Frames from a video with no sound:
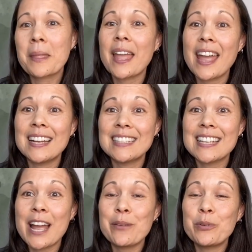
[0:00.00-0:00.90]
And
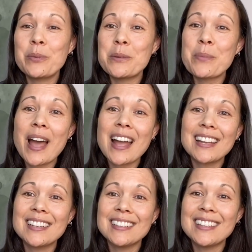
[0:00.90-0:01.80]
I will be
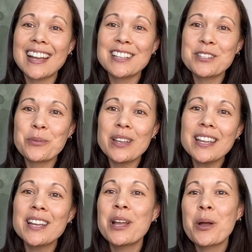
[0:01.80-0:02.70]
back next
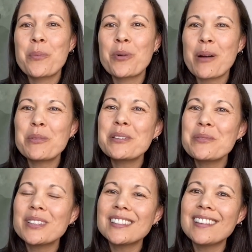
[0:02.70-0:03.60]
week, probably
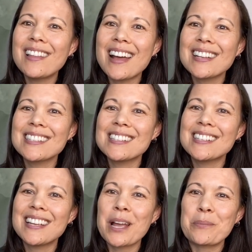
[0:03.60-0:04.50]
with the last
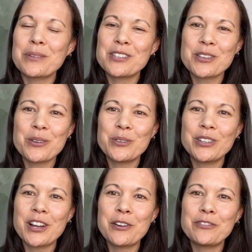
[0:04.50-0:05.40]

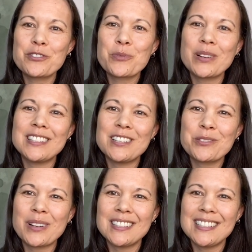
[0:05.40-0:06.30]
episode of
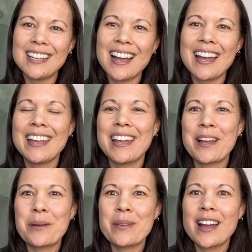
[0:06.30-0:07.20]
2020. I
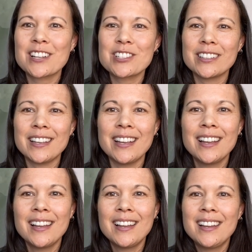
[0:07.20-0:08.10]
am actually
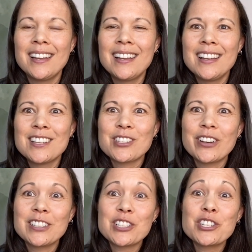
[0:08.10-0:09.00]

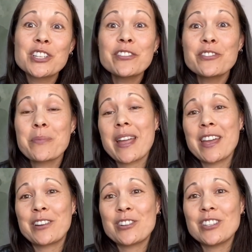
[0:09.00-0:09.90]
starting to shift my
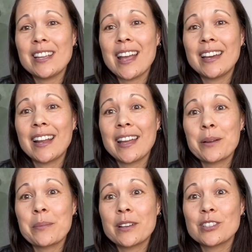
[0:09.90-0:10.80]
energy, and I
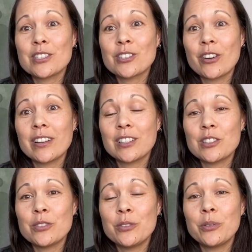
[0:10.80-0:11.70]
am starting
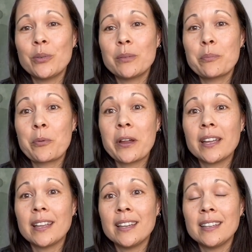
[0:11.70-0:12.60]
to
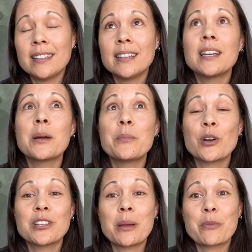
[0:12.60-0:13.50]
bring in
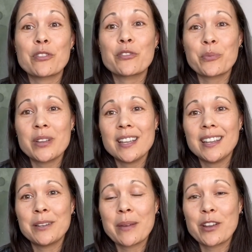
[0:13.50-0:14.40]
book number 3
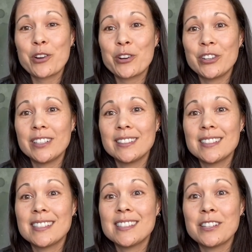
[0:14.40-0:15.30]
in my current
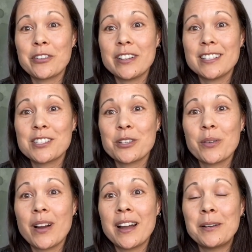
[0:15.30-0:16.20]
series.
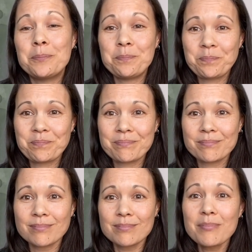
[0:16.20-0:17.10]
So
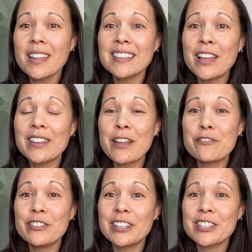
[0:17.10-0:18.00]
now that I've
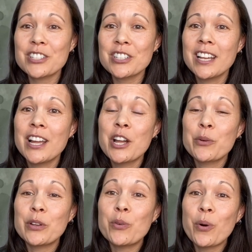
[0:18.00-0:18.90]
finished
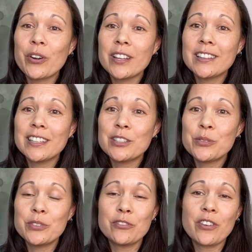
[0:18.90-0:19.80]
recording the
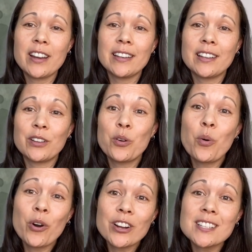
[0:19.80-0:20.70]
intuitive writing
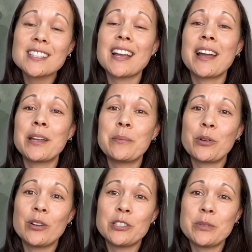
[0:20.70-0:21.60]
course, I am
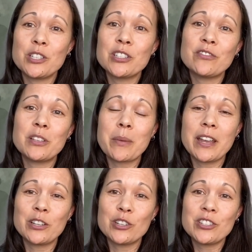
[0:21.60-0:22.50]
going to be shifting my
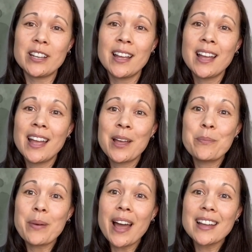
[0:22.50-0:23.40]
energy back